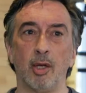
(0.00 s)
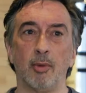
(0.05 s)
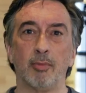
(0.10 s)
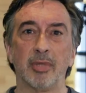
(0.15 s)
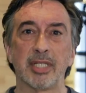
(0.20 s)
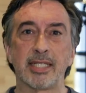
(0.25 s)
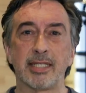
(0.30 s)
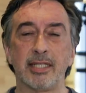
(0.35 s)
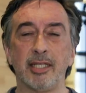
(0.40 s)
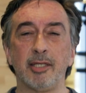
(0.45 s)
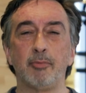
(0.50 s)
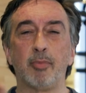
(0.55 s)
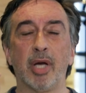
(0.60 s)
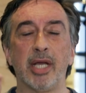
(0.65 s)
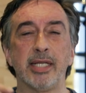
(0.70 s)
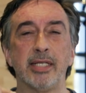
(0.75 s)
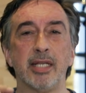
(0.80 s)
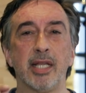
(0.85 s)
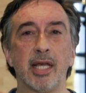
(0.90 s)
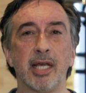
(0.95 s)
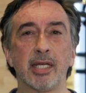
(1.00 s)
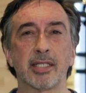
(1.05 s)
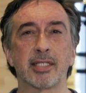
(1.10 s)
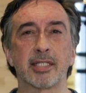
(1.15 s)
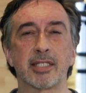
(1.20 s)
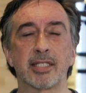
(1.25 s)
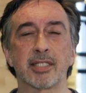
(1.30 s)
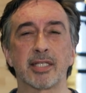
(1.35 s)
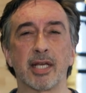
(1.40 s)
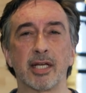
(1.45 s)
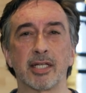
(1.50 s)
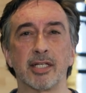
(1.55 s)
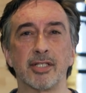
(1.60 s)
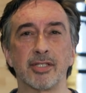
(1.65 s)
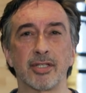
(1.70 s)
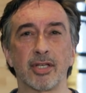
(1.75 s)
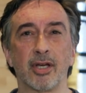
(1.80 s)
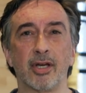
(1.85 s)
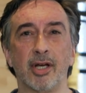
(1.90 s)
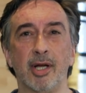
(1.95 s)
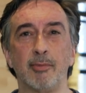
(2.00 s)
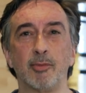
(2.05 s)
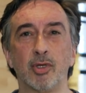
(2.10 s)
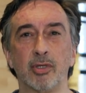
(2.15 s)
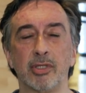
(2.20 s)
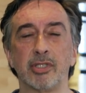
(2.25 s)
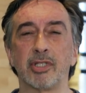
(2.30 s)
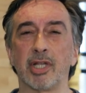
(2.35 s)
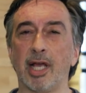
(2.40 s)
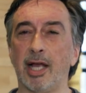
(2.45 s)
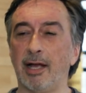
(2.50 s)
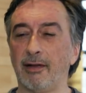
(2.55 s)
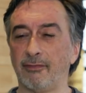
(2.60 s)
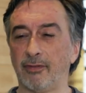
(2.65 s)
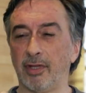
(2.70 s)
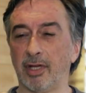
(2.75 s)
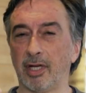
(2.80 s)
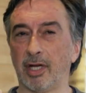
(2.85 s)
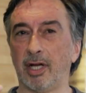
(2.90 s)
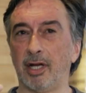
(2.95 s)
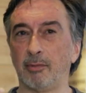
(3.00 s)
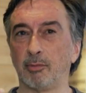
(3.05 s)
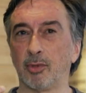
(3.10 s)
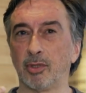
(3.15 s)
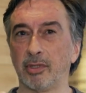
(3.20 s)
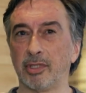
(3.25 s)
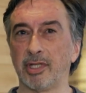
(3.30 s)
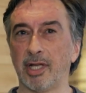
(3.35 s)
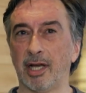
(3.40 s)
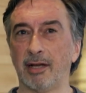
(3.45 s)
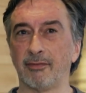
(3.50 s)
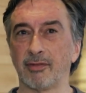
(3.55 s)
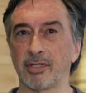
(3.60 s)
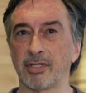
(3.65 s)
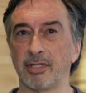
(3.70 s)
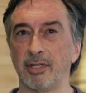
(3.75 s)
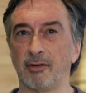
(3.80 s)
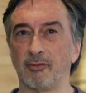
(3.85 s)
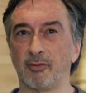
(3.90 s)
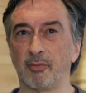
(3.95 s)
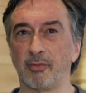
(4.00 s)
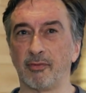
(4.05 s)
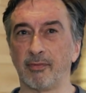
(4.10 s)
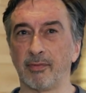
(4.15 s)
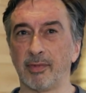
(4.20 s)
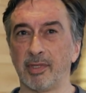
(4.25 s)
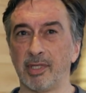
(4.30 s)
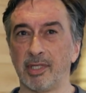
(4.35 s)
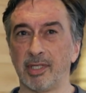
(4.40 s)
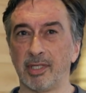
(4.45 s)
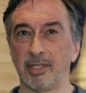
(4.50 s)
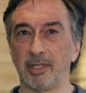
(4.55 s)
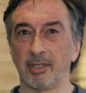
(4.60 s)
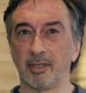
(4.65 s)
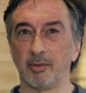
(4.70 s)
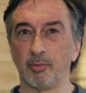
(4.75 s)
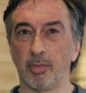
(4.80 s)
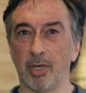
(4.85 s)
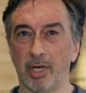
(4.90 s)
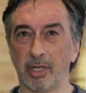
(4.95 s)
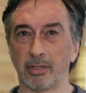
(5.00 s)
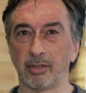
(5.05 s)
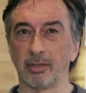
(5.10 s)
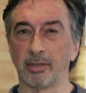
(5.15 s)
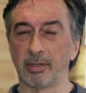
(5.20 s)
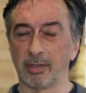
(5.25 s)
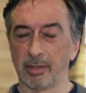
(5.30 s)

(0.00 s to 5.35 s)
But see, by next Sagansar, I'm going to have a snuff bottle.